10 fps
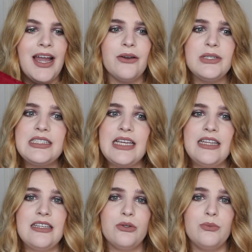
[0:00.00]
I would
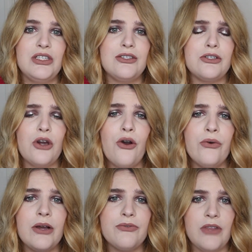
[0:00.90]
say this would be
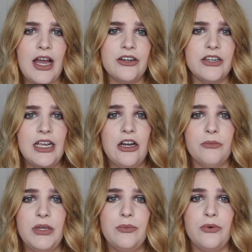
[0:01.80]
so flattering
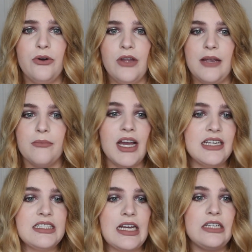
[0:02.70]
on people like
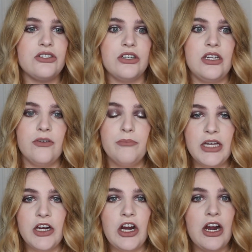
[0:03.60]
my size or even
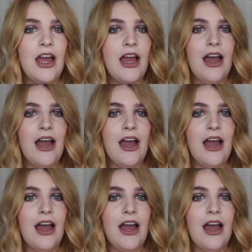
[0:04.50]
bigger.